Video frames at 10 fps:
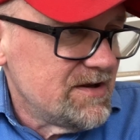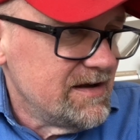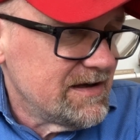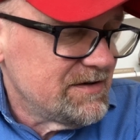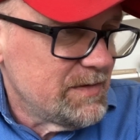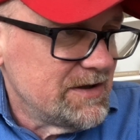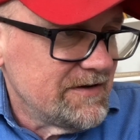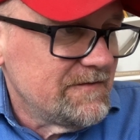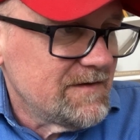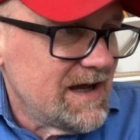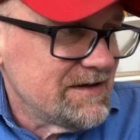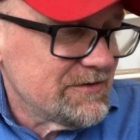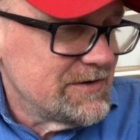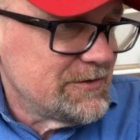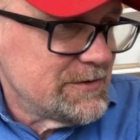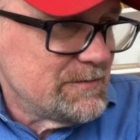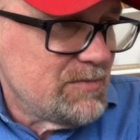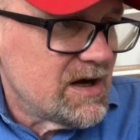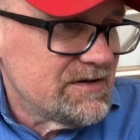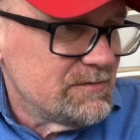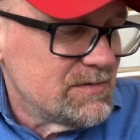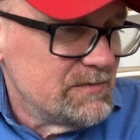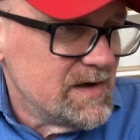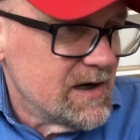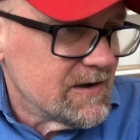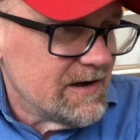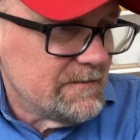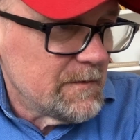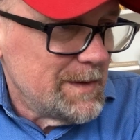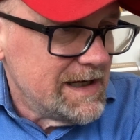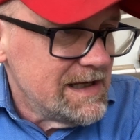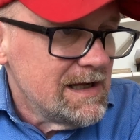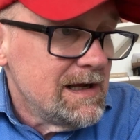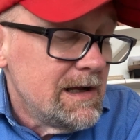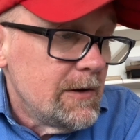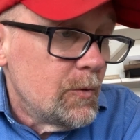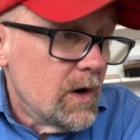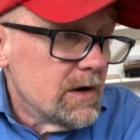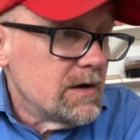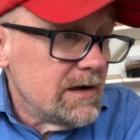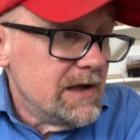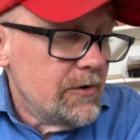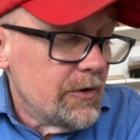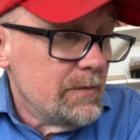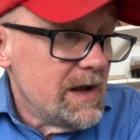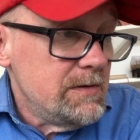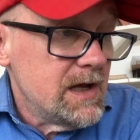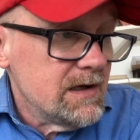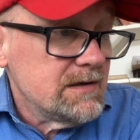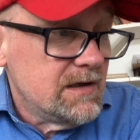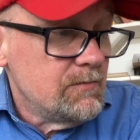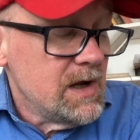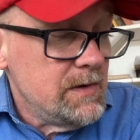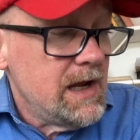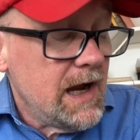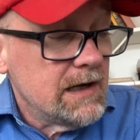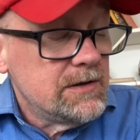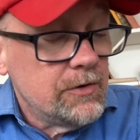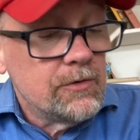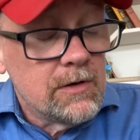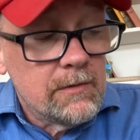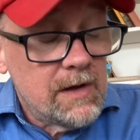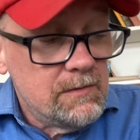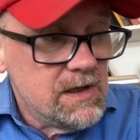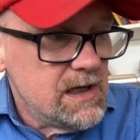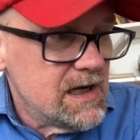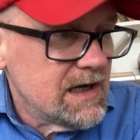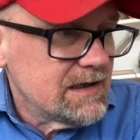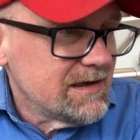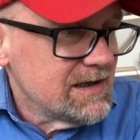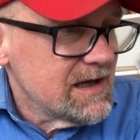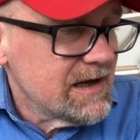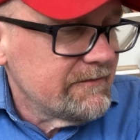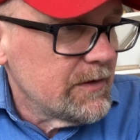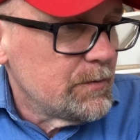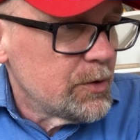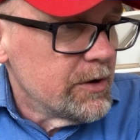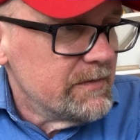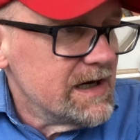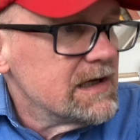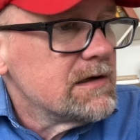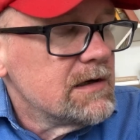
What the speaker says: expensive flat, so he couldn't possibly be hard up for money. Well, you know, maybe he had to have a permanent